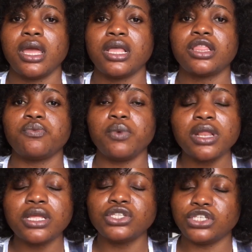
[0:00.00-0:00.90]
It's
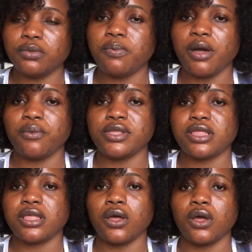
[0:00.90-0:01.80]
really cheaper
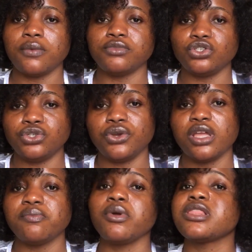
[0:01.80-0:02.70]
with the
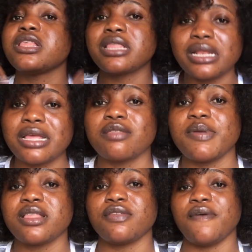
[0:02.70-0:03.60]
train, but it's still
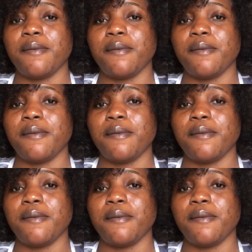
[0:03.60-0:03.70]
expensive.